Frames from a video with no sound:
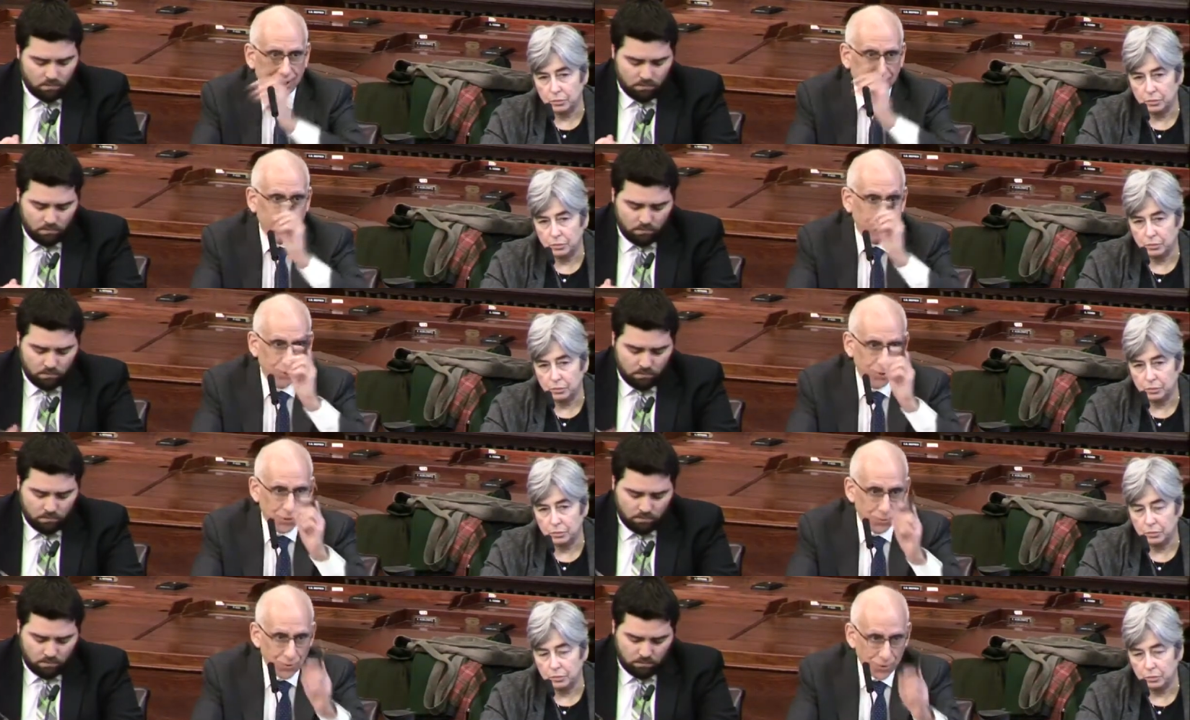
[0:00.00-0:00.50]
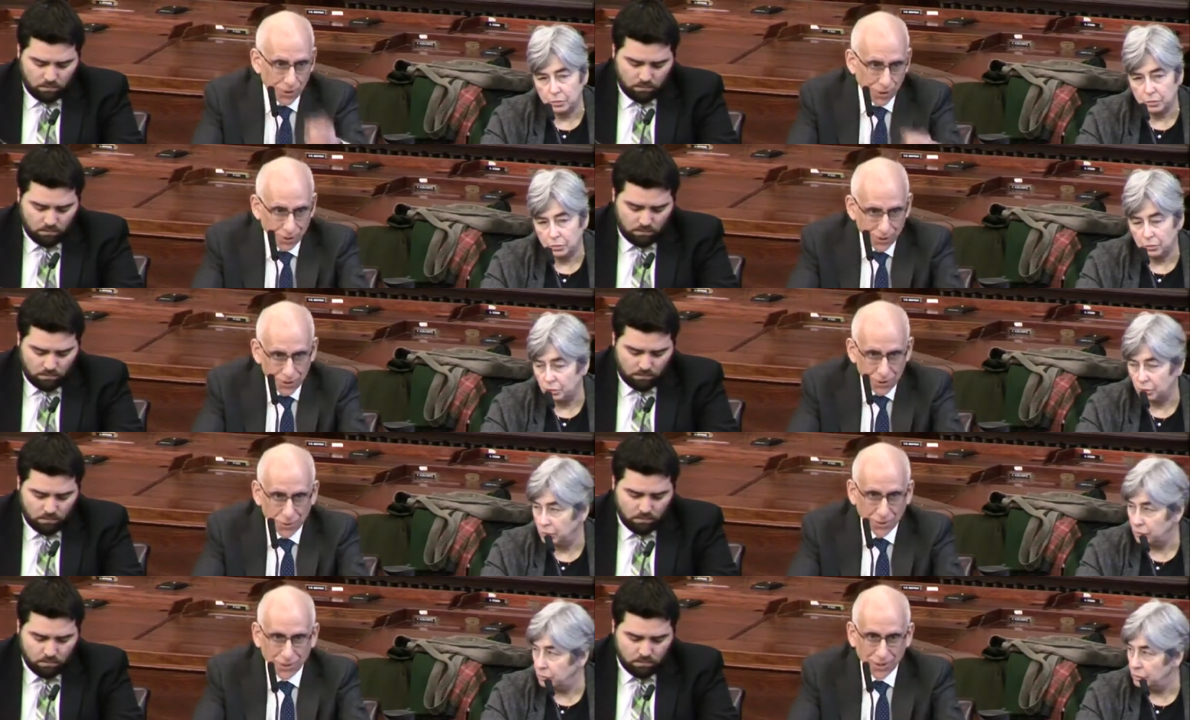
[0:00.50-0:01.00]
Speaker 1: which was also
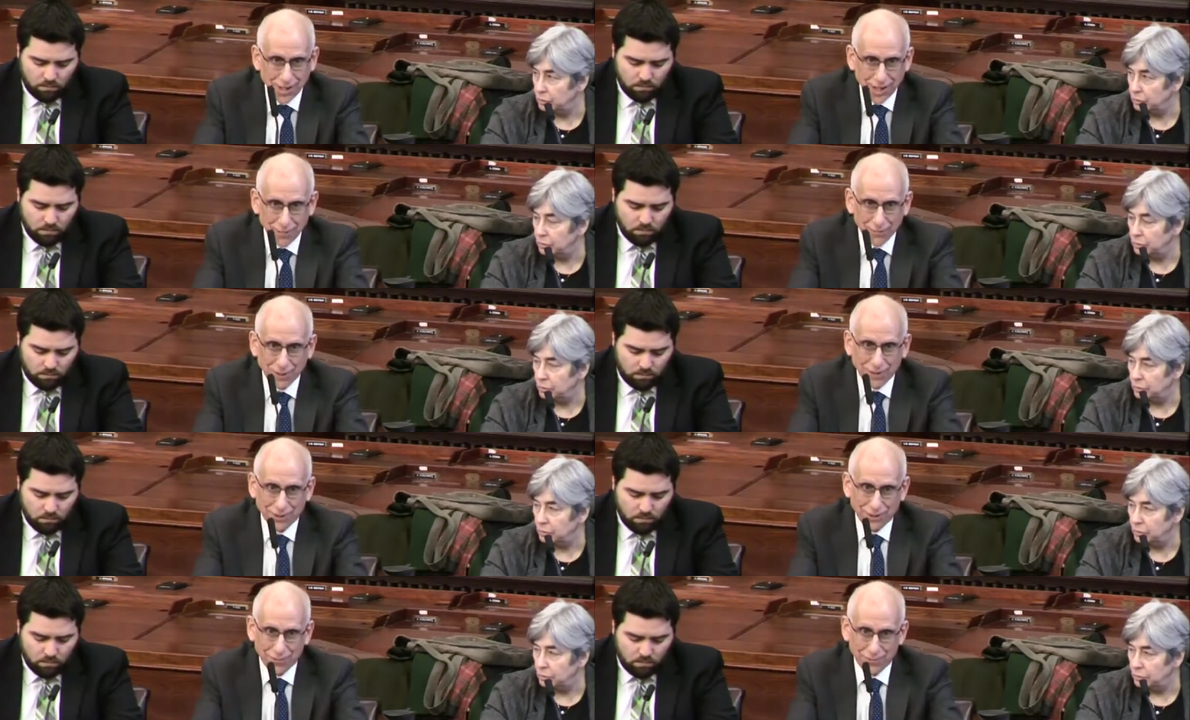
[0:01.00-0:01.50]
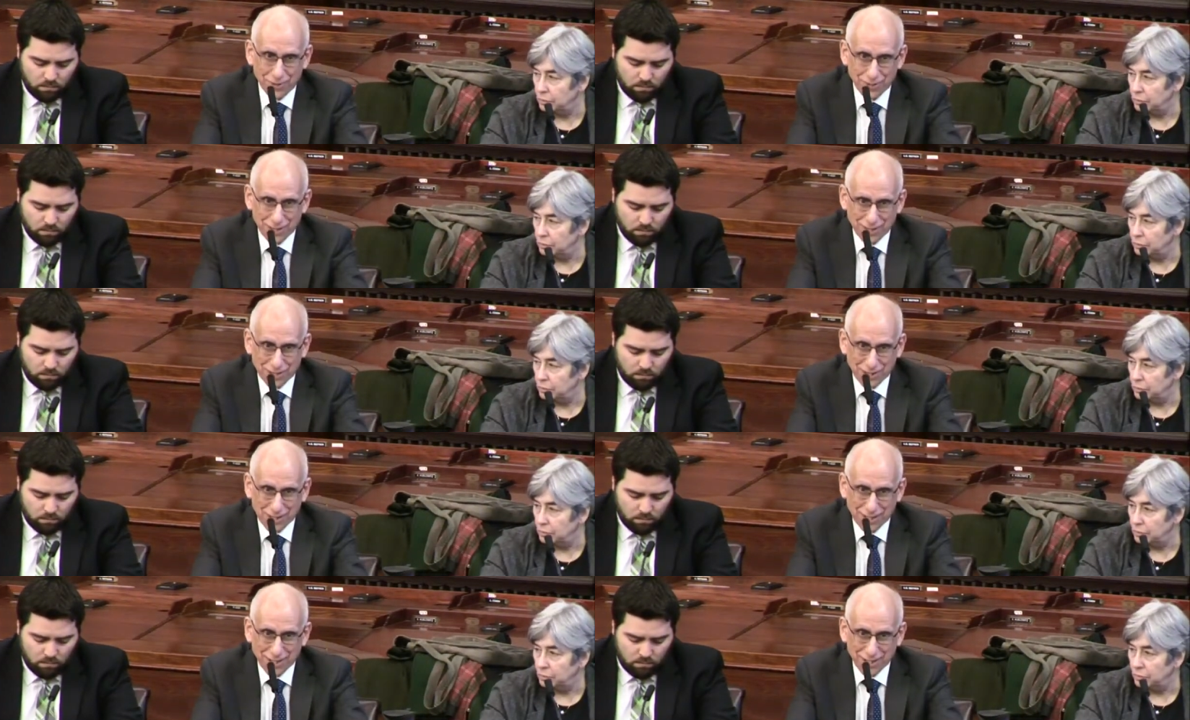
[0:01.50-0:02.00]
a topic that was
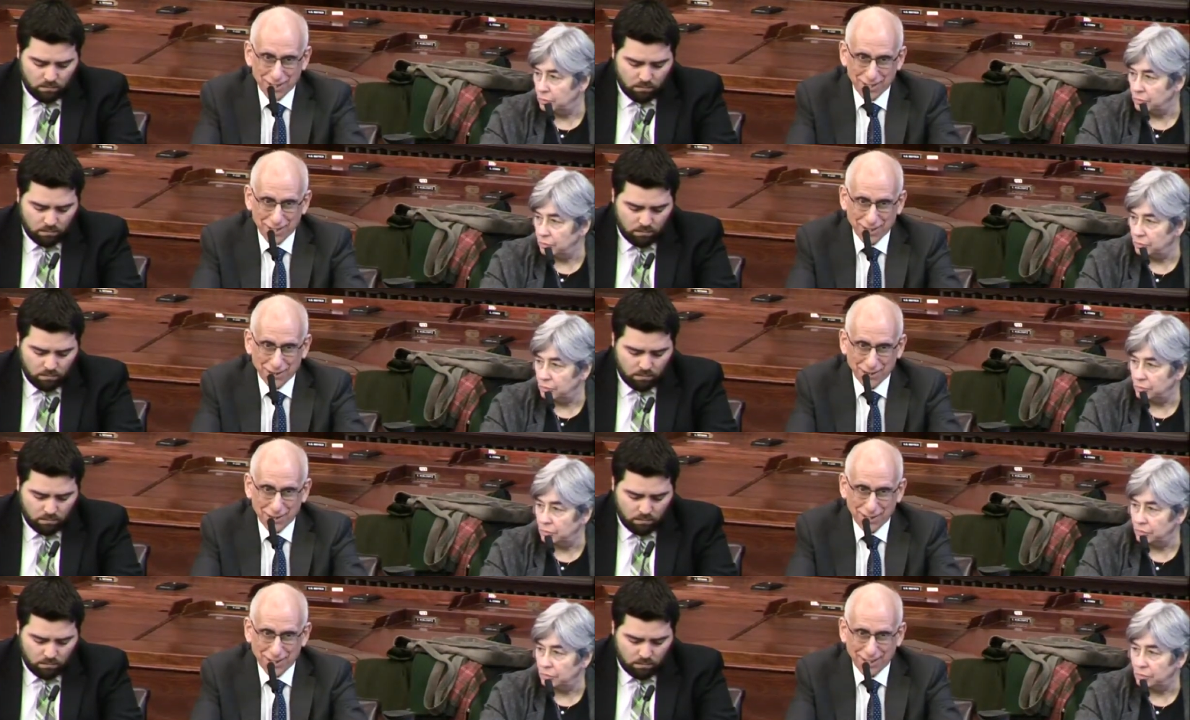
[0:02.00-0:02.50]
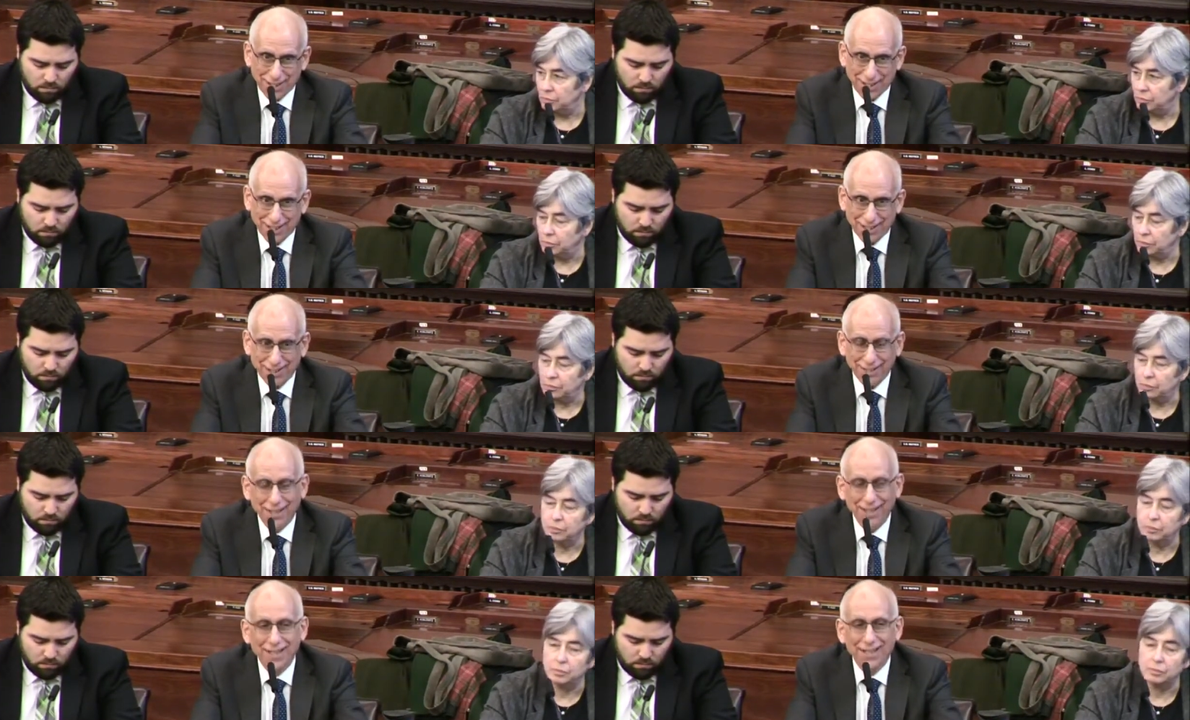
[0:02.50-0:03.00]
discussed here today.